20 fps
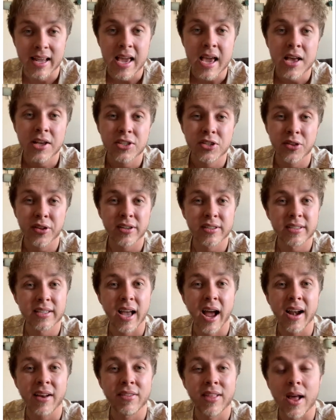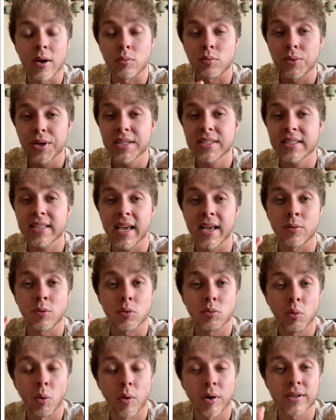So there's kind of that risk and
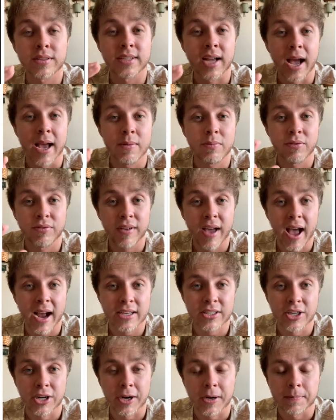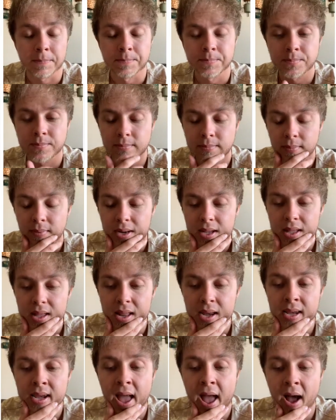reward type factor.
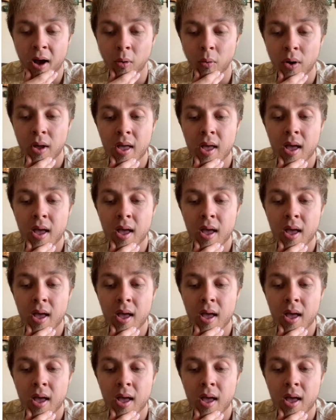Now,